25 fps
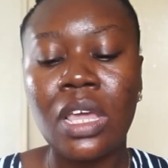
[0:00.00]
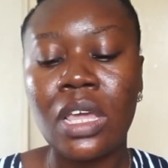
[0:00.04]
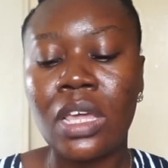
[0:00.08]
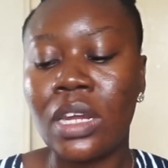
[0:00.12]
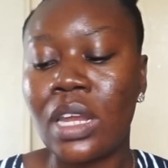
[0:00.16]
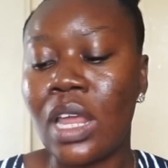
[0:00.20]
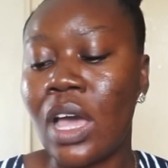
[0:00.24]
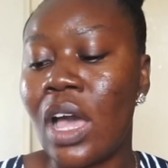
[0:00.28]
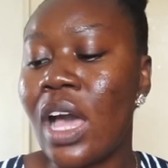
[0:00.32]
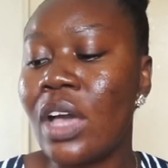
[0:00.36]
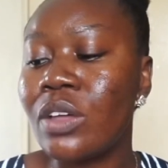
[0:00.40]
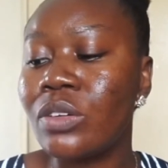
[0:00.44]

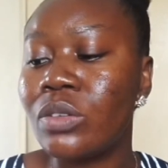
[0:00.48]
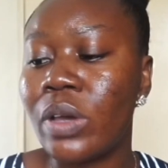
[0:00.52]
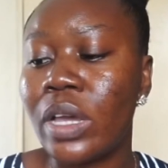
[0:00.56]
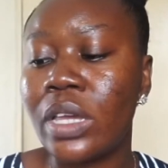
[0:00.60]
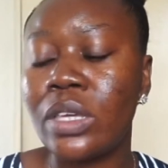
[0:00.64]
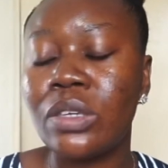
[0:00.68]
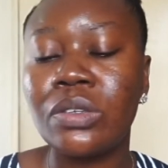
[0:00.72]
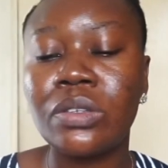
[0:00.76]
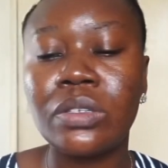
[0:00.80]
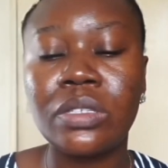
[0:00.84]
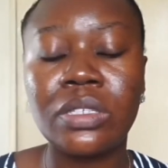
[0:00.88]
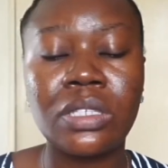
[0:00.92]
Now, how do I
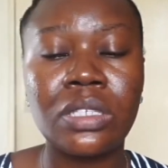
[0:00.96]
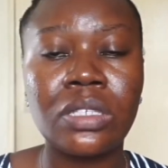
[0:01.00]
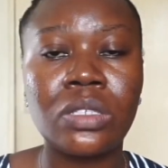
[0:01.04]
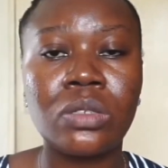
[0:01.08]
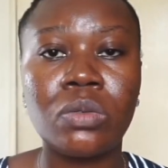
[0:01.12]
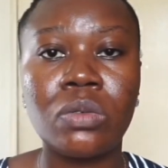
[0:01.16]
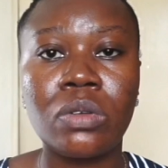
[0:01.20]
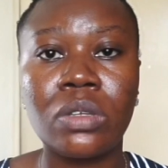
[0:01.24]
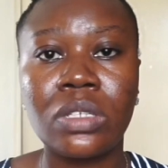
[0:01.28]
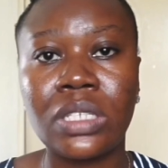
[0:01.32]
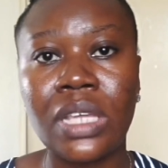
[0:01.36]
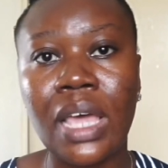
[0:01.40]
use these
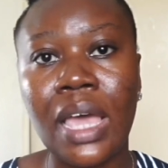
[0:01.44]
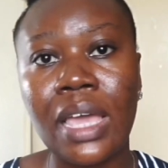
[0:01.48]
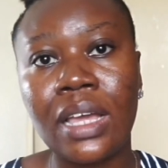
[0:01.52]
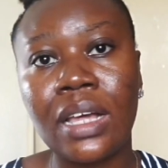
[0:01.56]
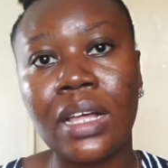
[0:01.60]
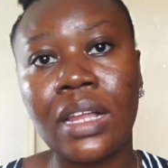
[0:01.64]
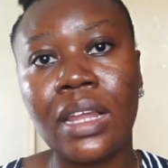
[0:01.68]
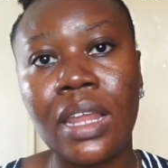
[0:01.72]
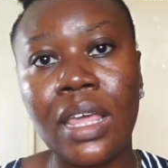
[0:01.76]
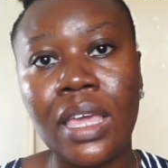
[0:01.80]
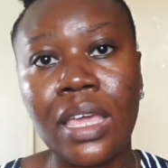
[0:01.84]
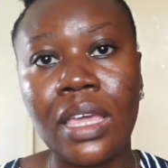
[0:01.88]
ones? I
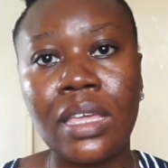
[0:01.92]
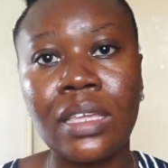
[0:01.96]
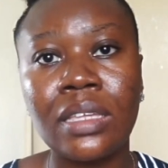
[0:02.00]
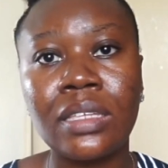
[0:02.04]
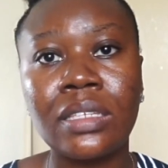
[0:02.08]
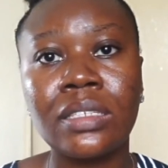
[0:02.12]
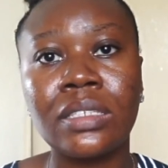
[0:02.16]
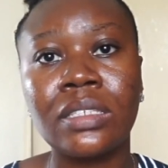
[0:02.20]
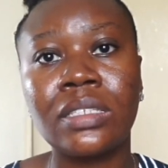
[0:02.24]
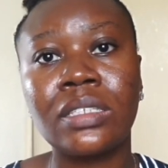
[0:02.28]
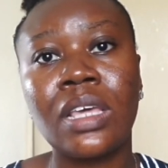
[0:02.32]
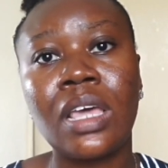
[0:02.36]

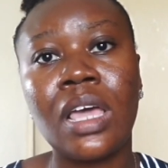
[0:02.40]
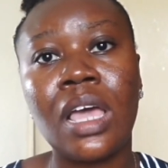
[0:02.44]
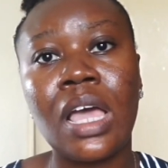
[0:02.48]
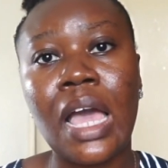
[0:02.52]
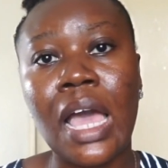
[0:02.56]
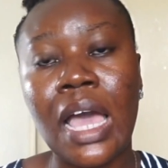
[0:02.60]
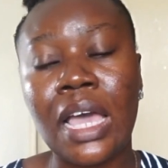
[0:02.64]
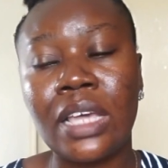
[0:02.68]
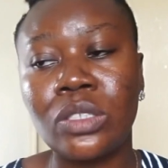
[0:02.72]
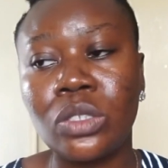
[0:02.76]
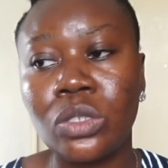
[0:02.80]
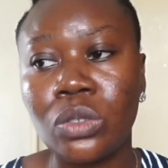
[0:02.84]
cleanse,
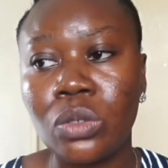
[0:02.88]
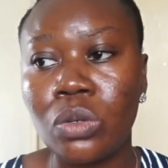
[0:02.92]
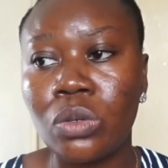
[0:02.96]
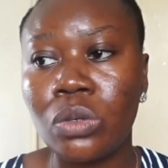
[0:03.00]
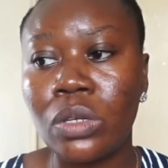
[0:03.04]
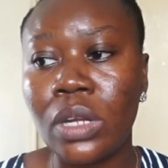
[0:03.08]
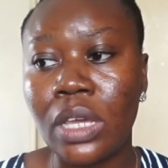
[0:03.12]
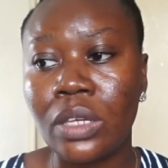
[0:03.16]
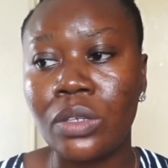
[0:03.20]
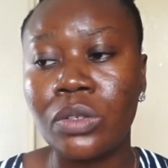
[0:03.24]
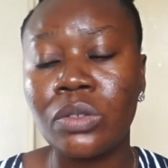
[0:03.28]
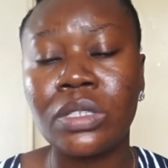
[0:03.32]
I tone,
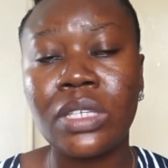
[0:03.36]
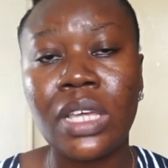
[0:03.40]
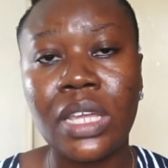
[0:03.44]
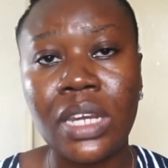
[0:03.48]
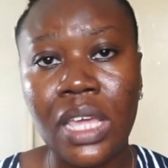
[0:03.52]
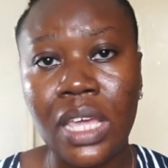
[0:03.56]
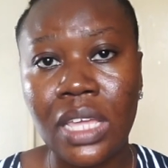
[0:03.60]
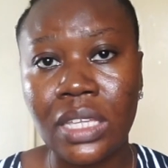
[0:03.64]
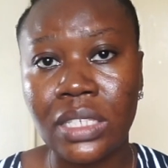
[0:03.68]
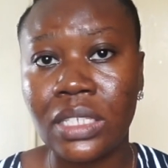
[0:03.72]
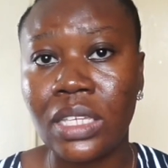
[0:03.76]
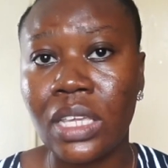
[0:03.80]
I use an
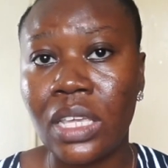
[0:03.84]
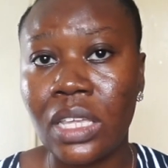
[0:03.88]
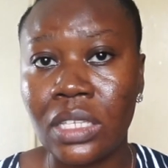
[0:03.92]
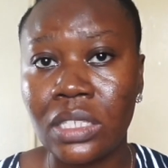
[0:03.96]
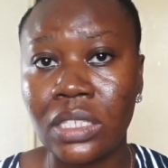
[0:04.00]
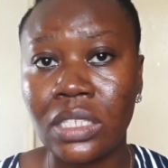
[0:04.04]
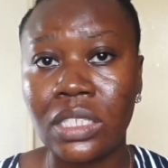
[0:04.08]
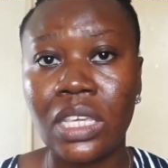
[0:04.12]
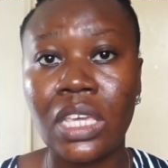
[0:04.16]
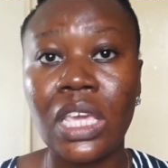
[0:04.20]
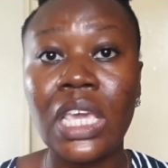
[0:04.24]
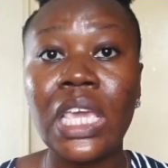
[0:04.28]

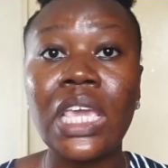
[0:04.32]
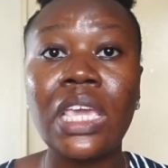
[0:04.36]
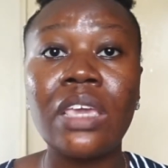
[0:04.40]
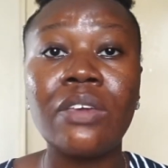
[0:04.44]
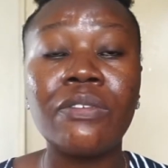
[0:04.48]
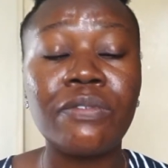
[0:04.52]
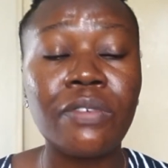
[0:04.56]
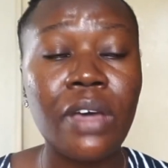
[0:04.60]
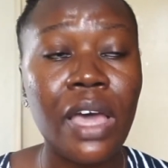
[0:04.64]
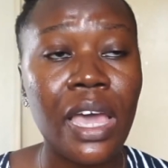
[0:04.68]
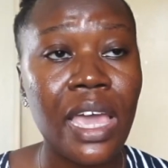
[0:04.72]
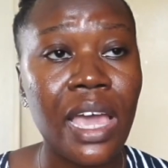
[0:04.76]
essence.
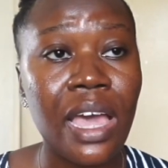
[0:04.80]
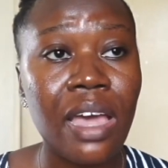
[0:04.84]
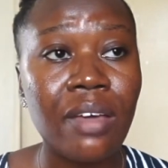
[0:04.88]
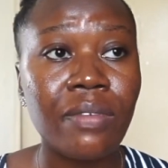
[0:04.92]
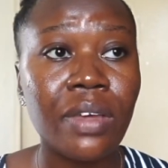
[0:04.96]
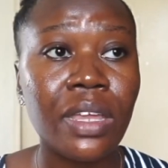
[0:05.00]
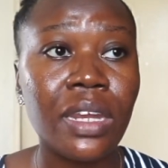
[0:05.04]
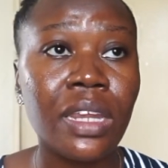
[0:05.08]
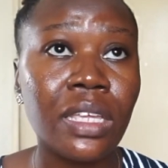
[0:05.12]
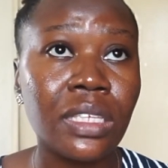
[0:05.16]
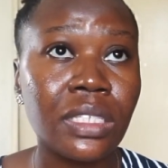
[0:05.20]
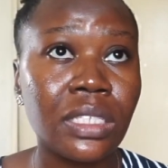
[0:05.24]
If I have
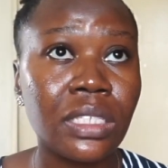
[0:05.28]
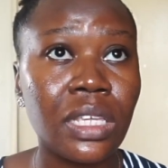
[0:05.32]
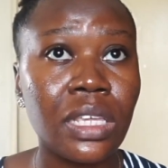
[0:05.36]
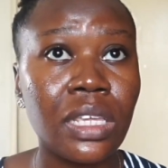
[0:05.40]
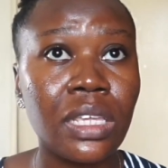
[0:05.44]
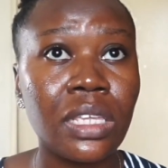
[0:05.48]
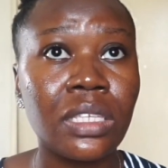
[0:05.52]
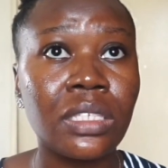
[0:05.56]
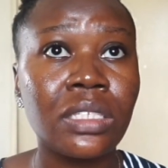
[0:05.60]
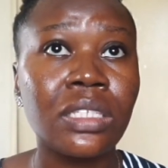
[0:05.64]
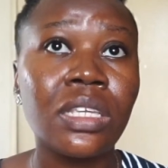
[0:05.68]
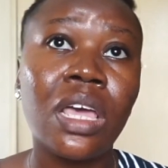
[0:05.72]
an
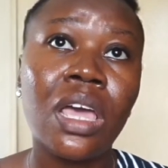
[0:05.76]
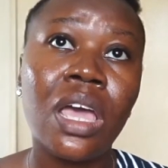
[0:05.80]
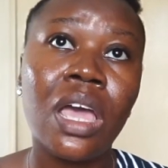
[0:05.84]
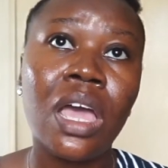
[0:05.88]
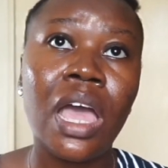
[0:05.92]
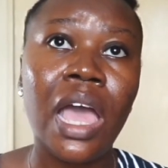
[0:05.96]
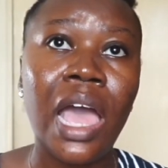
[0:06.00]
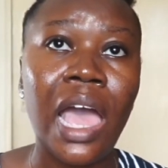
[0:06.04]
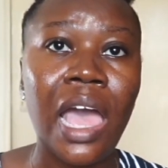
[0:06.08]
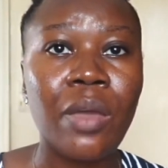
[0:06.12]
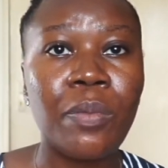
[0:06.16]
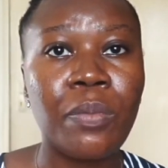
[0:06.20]
essence,
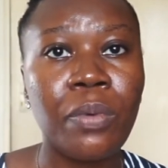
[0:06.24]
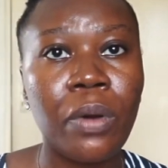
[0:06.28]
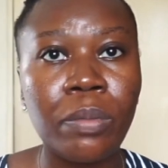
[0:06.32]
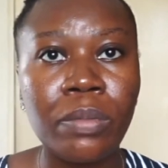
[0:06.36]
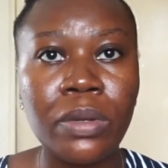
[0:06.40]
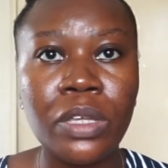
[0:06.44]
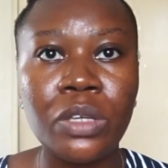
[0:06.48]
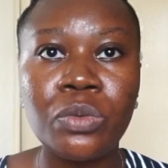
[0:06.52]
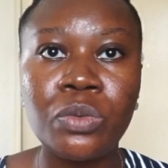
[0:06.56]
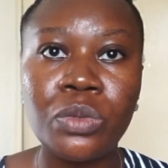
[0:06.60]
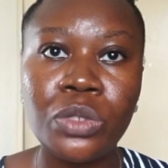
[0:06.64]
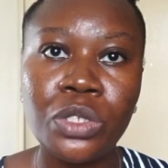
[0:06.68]
I
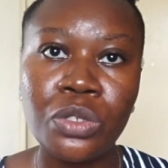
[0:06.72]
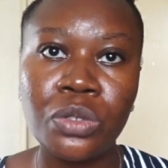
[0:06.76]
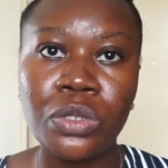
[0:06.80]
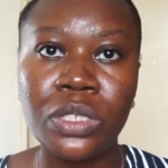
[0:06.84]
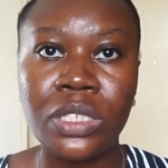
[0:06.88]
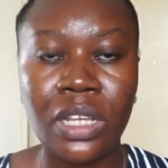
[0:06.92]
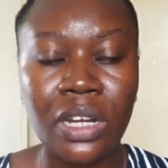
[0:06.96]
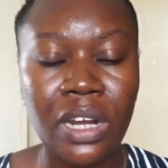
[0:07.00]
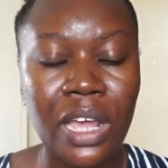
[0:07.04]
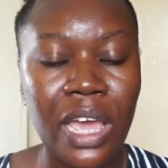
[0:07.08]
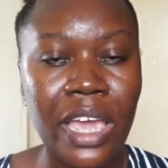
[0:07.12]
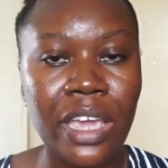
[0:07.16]
probably will use
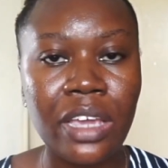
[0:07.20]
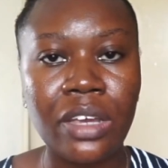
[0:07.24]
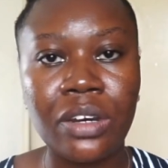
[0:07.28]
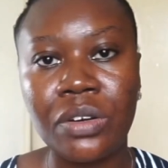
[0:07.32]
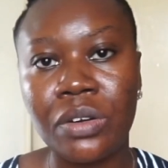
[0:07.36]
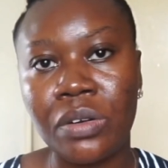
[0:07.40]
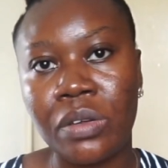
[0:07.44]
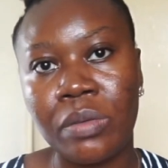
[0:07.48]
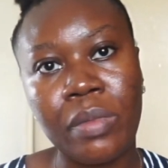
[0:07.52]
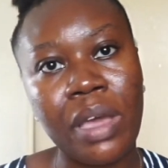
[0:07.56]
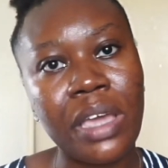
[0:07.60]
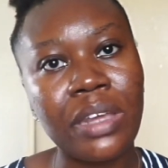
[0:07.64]
an eye
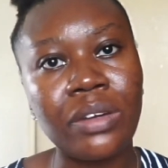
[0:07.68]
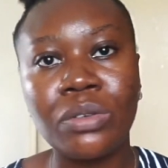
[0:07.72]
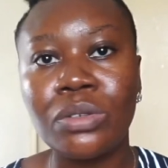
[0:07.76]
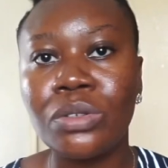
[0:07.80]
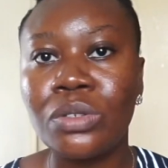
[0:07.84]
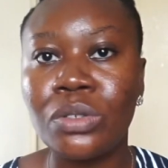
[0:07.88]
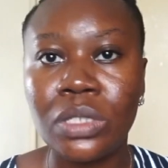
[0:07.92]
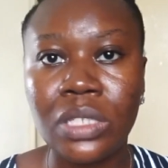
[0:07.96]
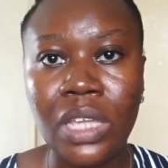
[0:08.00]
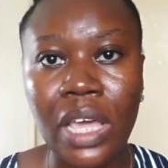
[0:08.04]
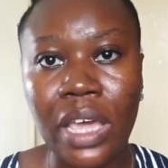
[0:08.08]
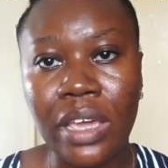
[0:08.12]
cream. I don't
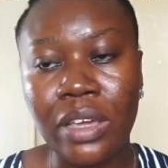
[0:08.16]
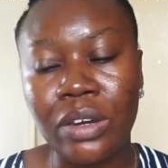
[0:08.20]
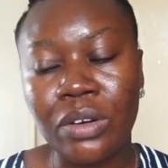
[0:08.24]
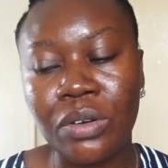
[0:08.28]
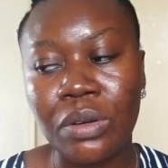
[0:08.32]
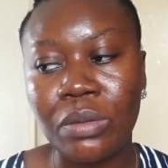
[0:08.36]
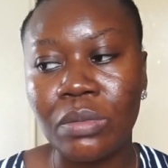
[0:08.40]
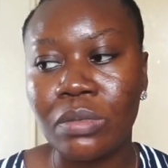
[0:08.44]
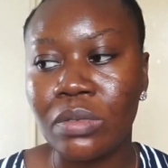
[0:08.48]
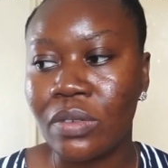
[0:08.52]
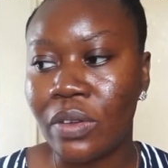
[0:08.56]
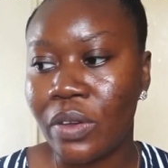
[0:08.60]
use eye
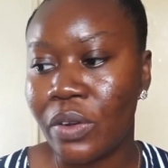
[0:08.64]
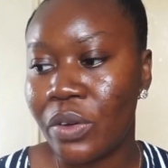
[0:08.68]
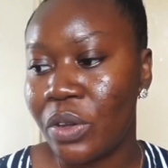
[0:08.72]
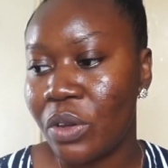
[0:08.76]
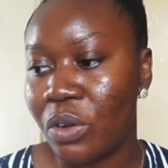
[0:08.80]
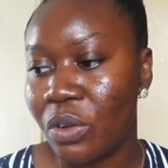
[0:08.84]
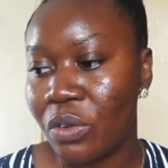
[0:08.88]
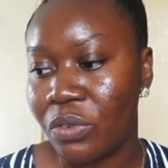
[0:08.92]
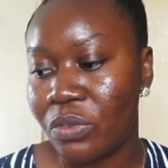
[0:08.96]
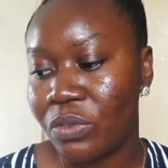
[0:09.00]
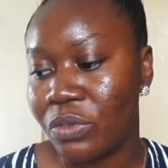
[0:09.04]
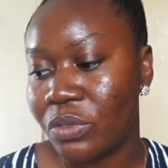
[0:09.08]
creams very
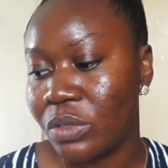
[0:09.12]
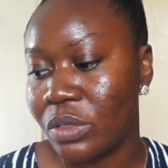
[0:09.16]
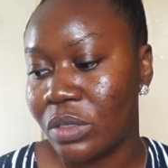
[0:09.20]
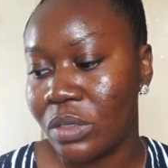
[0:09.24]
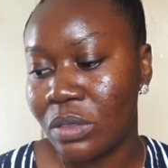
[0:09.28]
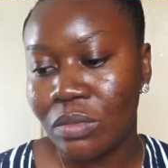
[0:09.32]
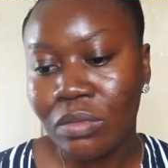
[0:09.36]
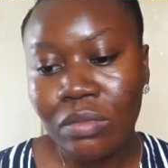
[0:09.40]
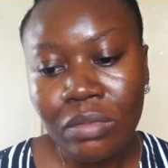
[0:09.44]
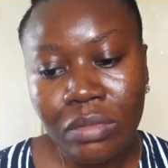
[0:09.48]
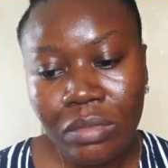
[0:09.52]
often